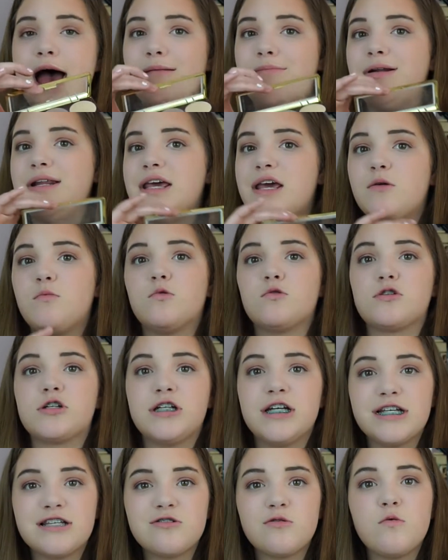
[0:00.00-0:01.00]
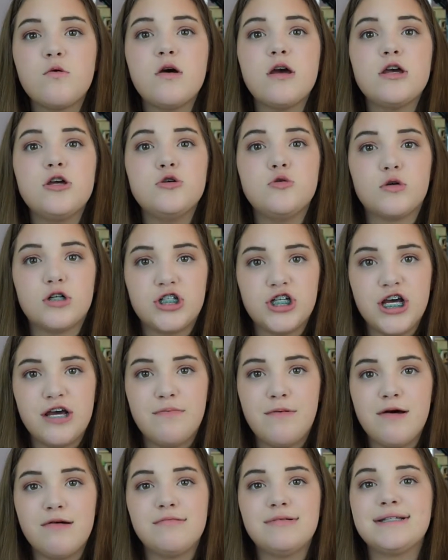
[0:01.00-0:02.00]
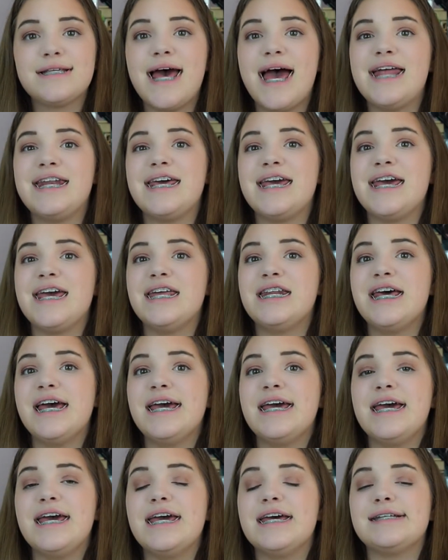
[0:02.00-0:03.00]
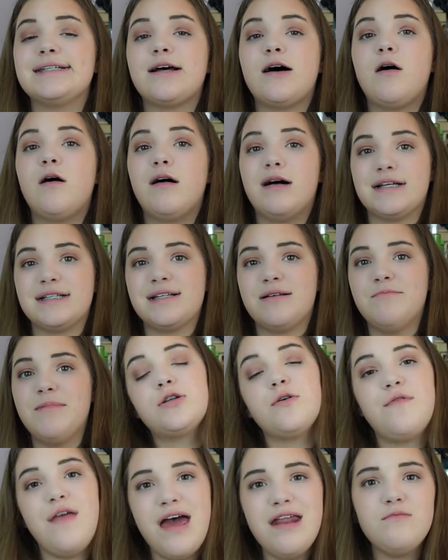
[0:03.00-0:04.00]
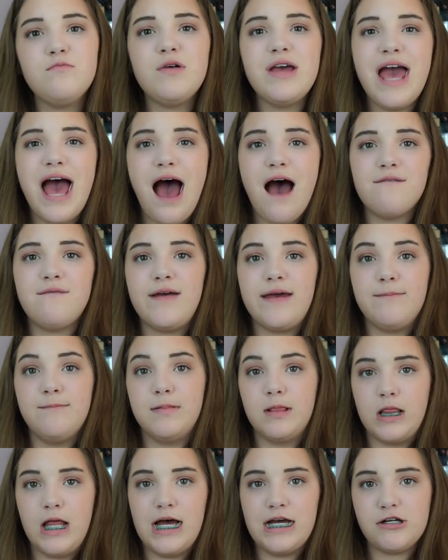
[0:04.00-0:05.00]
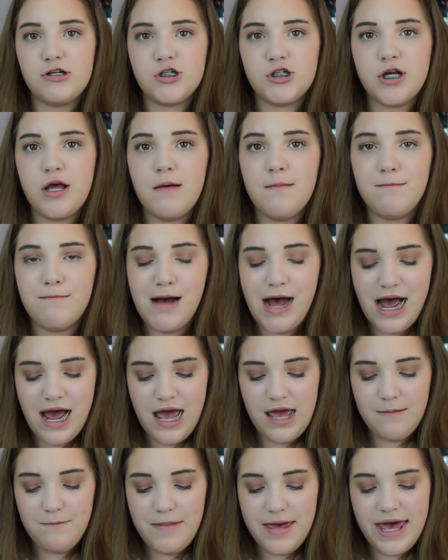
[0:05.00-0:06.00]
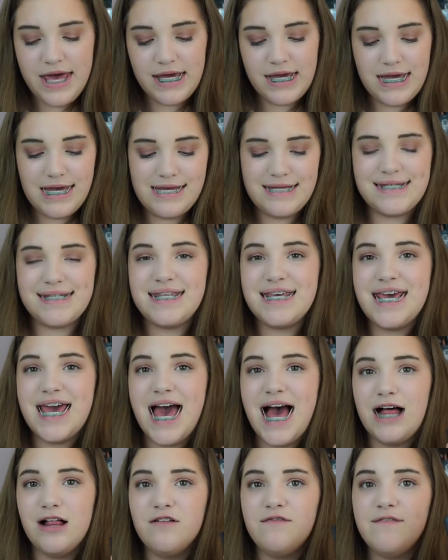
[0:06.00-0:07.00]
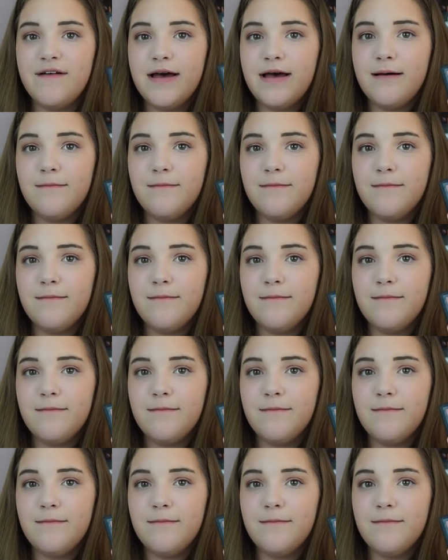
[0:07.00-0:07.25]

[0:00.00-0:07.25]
but it will chisel your cheekbones, and it is awesome. So then we have a blush. My pick is the e.l.f.